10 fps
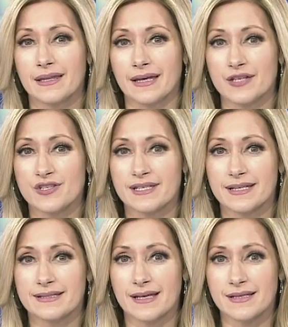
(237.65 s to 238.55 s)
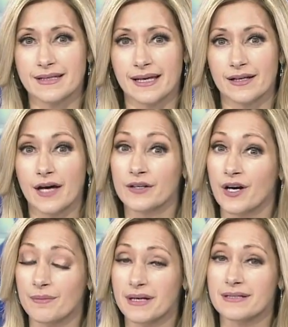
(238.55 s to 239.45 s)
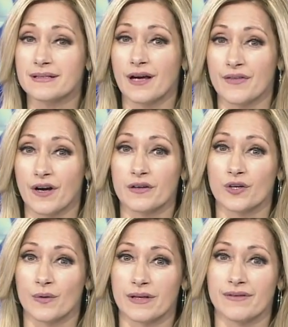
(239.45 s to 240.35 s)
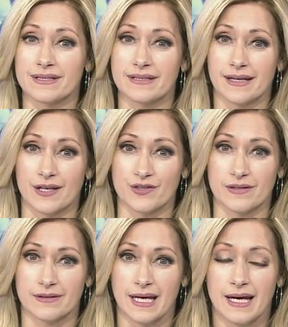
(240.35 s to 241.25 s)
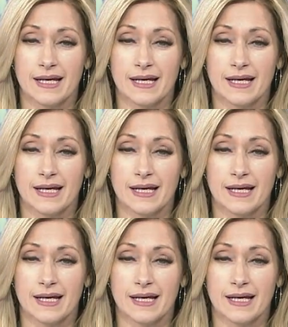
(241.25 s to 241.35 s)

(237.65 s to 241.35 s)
The agency says it cannot comment on the ongoing investigation.